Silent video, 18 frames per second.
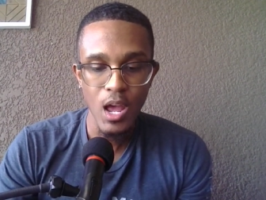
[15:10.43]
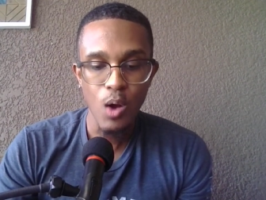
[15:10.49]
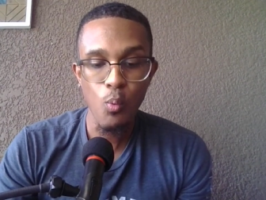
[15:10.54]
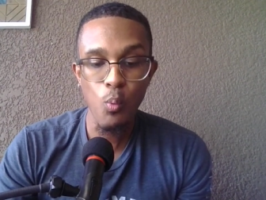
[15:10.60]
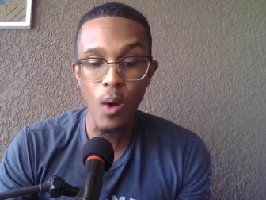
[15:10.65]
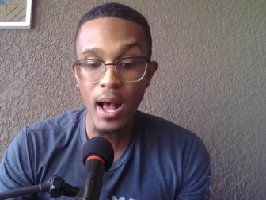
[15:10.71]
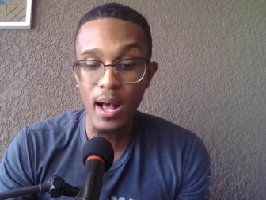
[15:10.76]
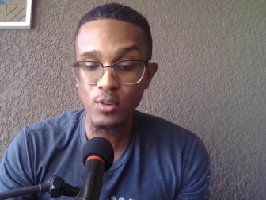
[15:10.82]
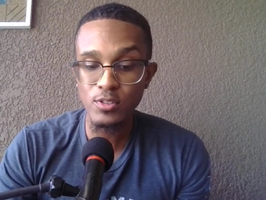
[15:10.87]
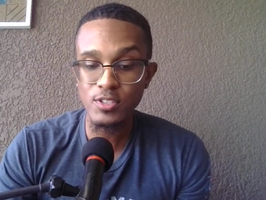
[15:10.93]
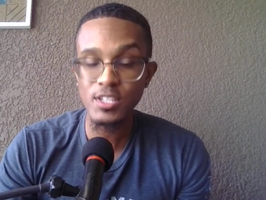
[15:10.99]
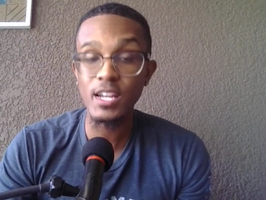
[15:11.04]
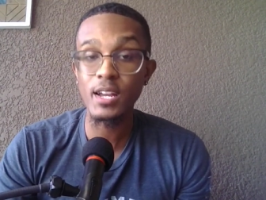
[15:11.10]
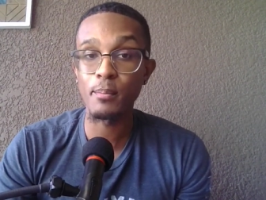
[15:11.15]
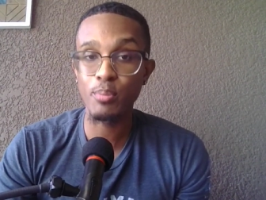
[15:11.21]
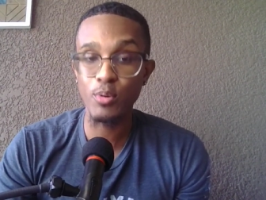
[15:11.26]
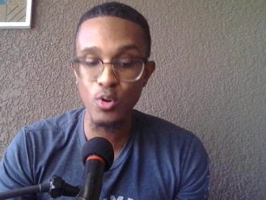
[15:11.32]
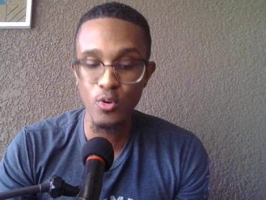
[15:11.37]
whilst
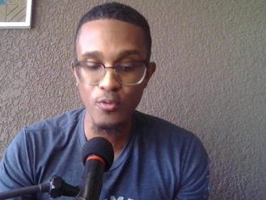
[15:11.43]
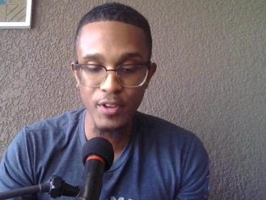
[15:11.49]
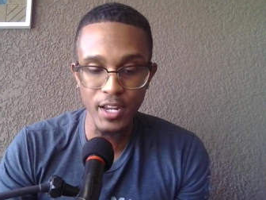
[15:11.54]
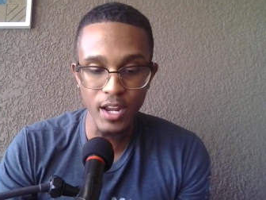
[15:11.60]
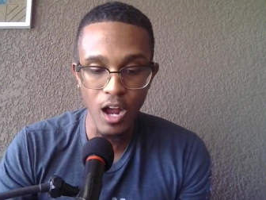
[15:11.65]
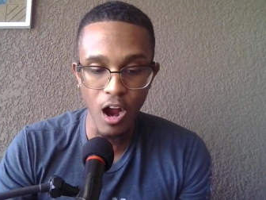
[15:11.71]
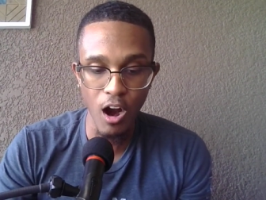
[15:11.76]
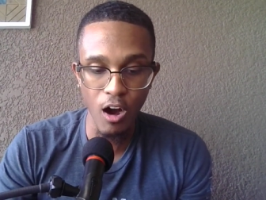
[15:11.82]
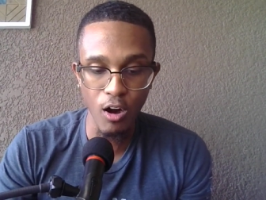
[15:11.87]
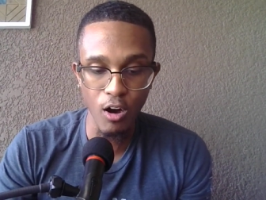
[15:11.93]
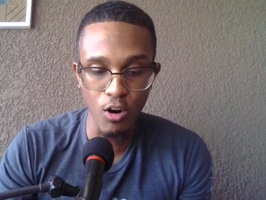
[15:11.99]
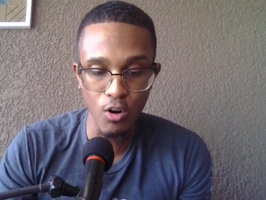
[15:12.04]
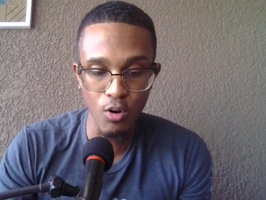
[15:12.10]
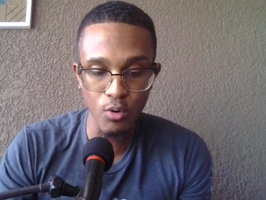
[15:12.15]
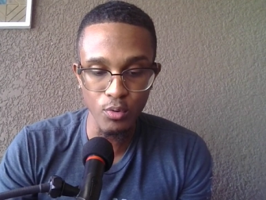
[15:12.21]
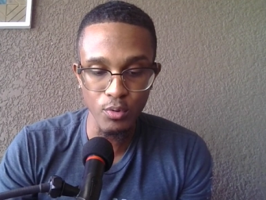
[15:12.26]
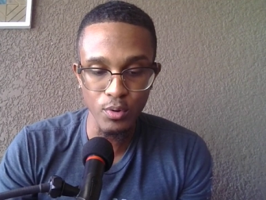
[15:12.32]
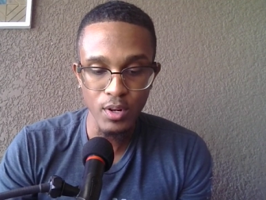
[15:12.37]
improving our
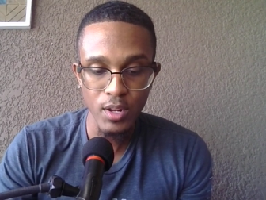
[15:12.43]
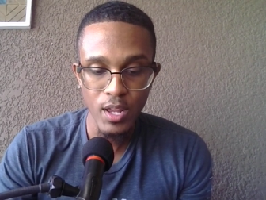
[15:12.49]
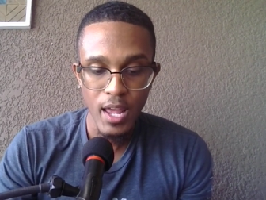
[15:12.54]
own.